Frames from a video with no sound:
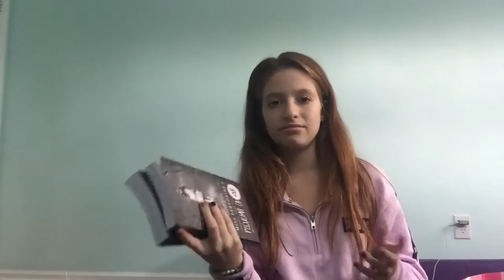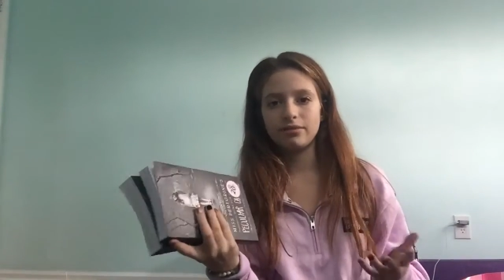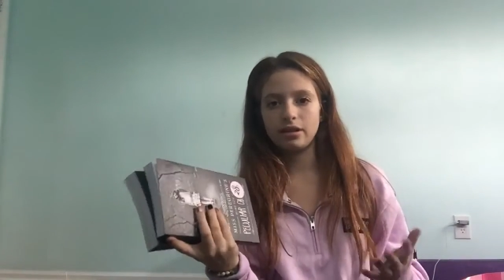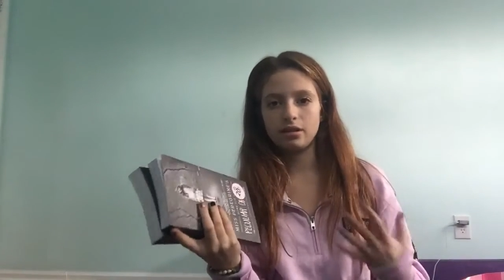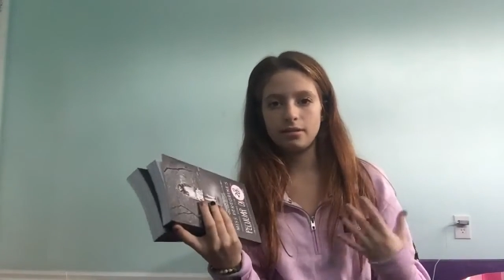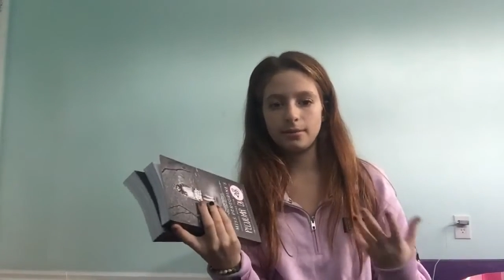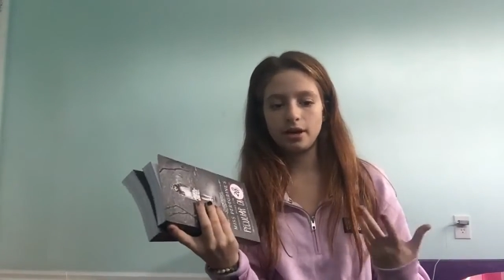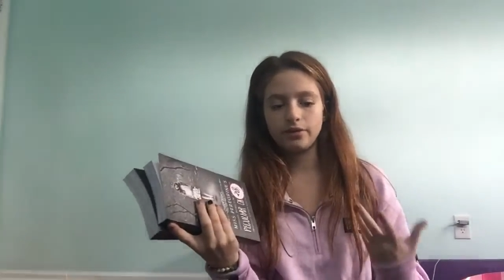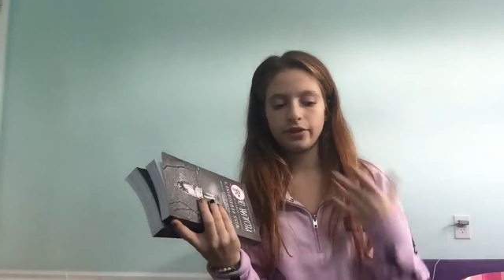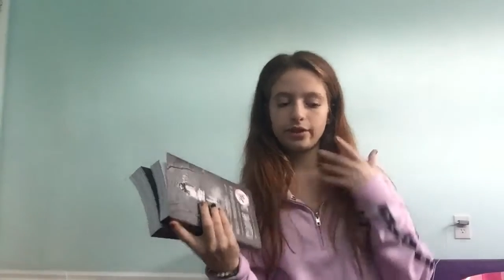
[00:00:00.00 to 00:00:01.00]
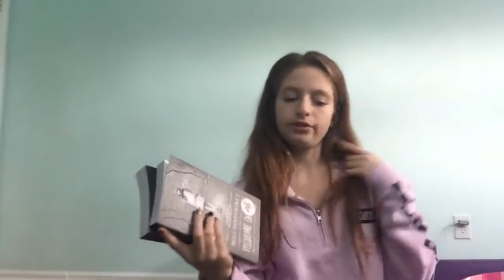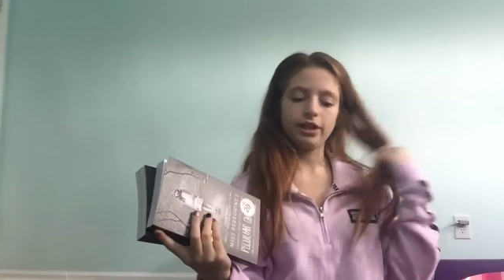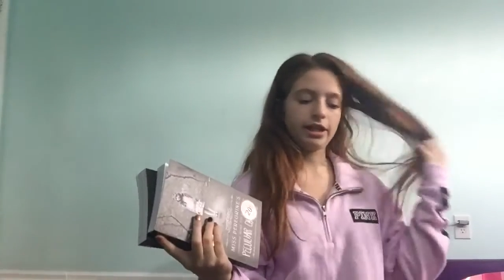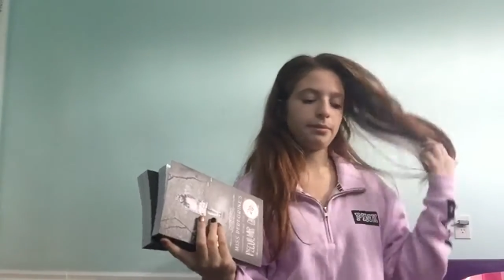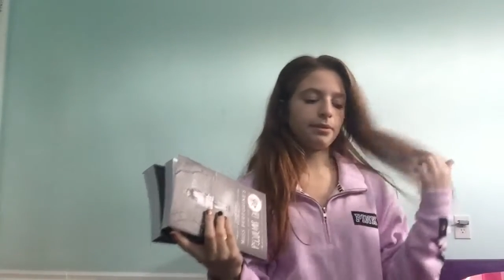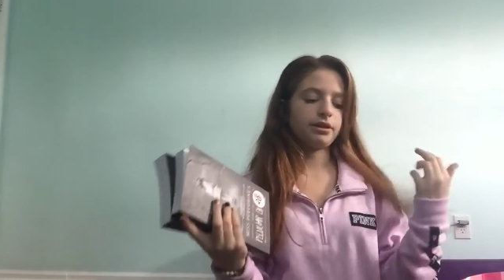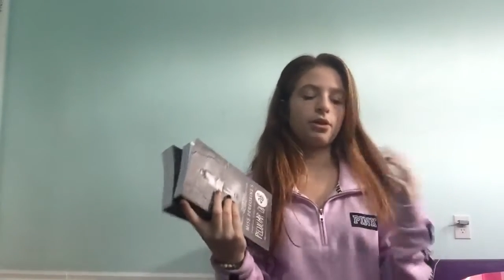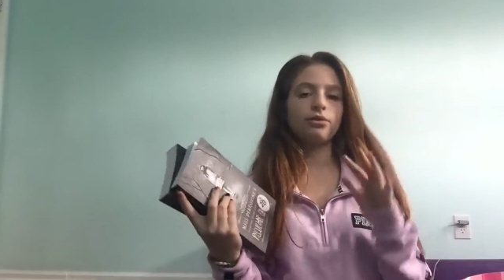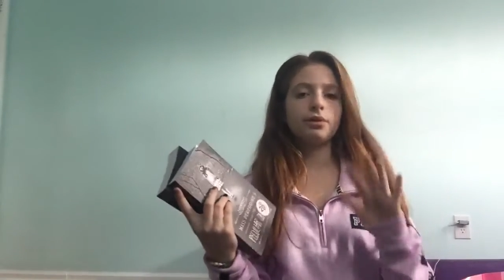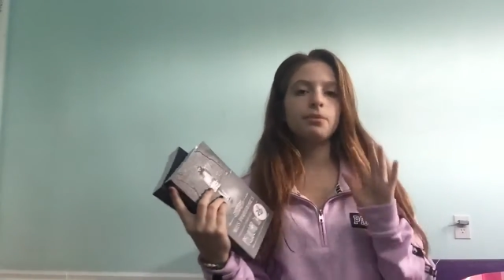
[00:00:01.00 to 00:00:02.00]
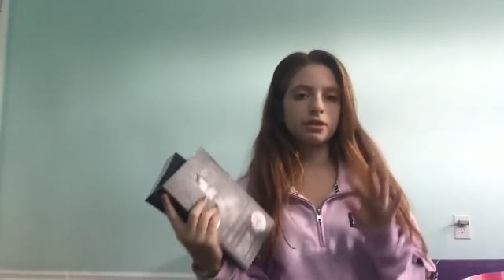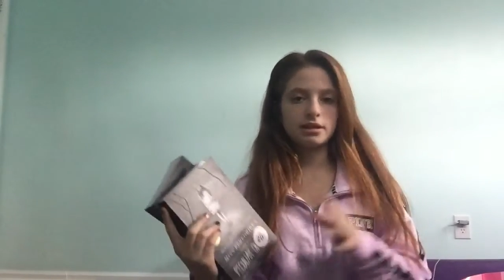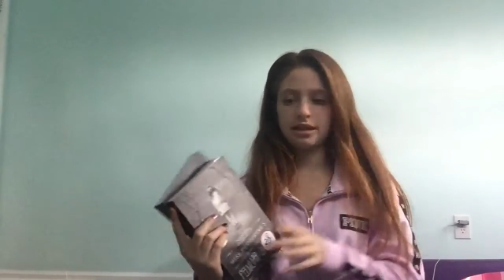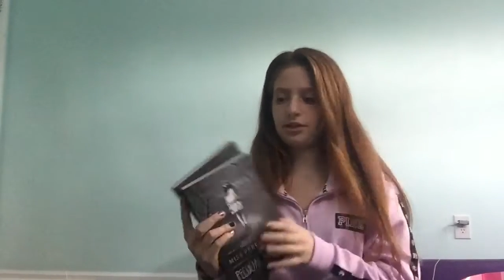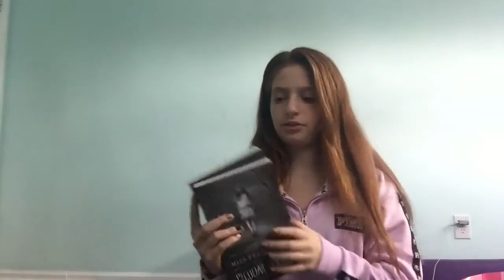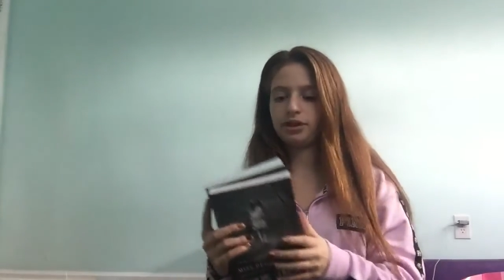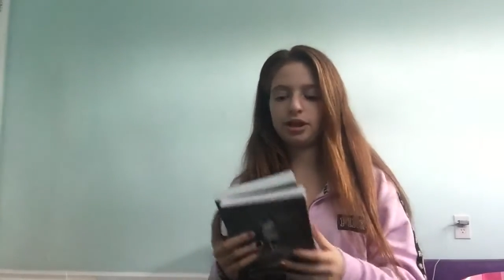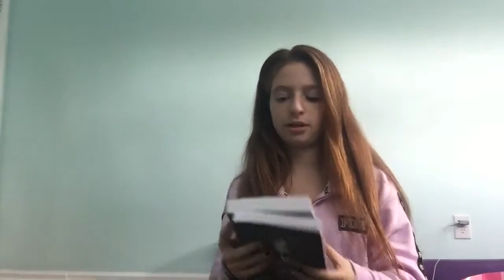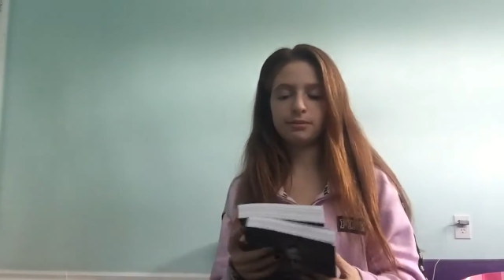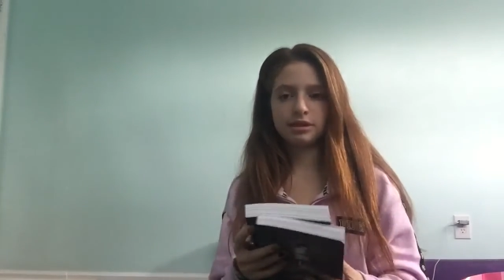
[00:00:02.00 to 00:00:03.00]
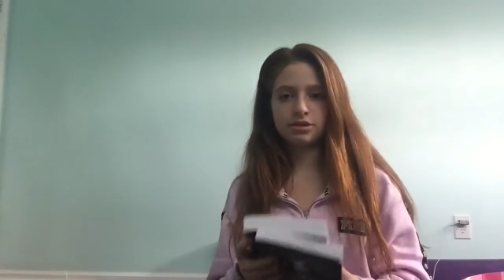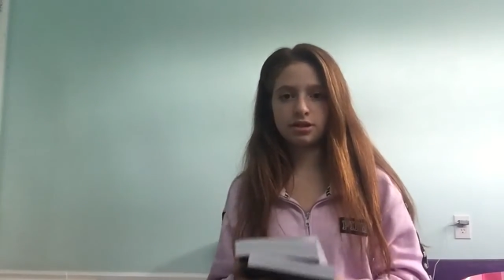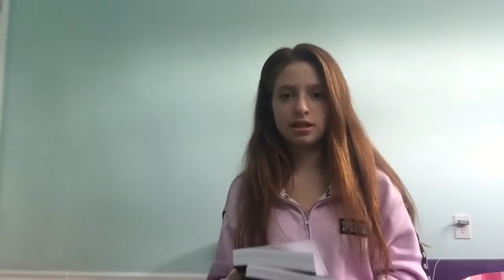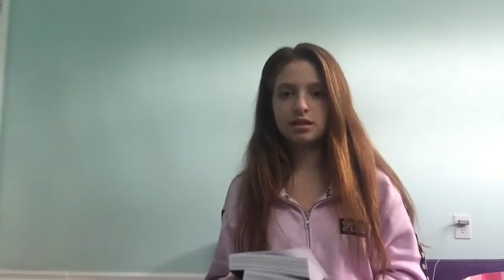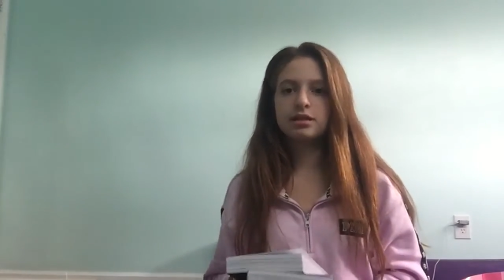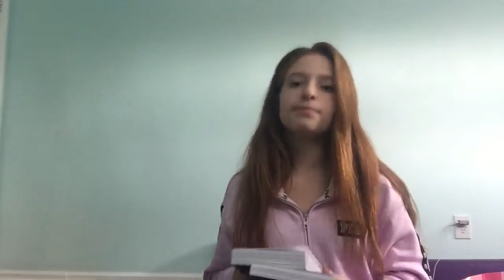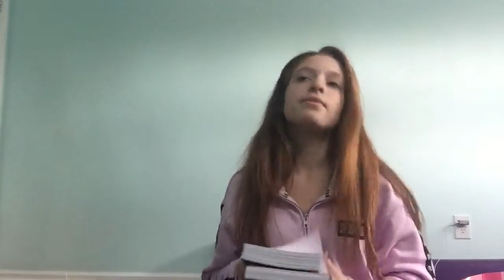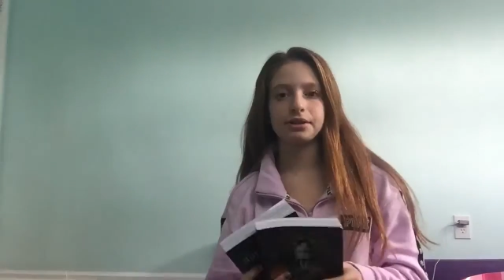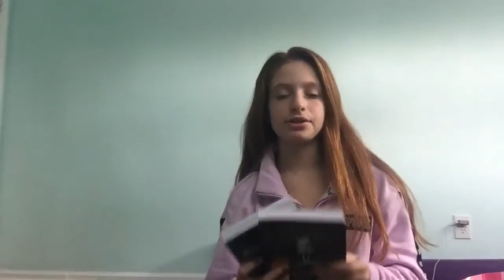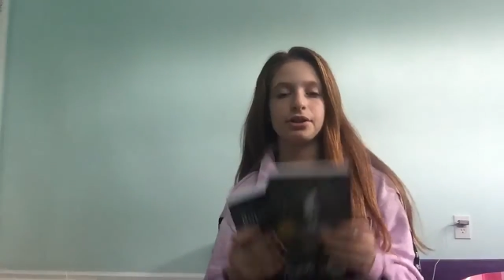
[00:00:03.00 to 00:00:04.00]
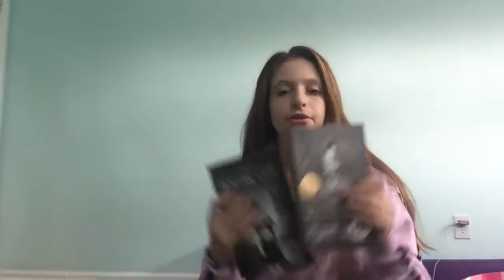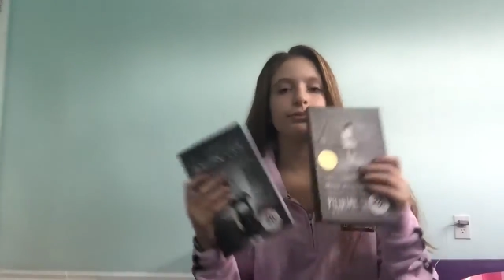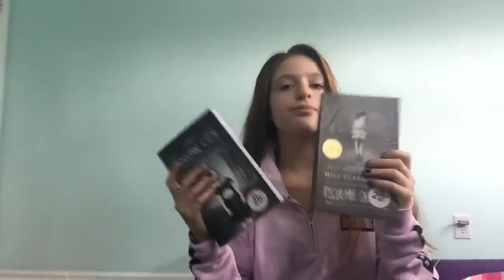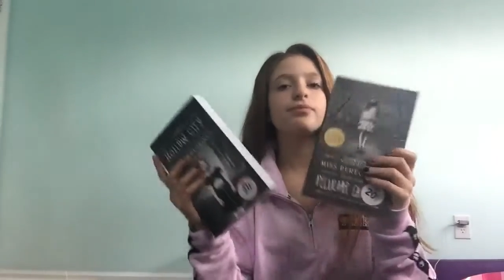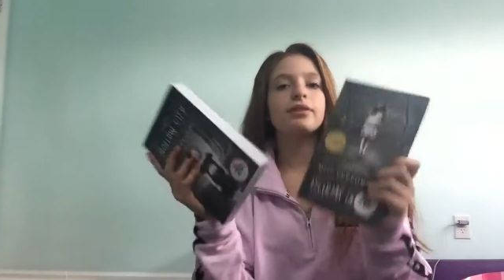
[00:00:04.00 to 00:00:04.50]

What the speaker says: like am not a fan of reading, but the only books that I do read are mysteries, or so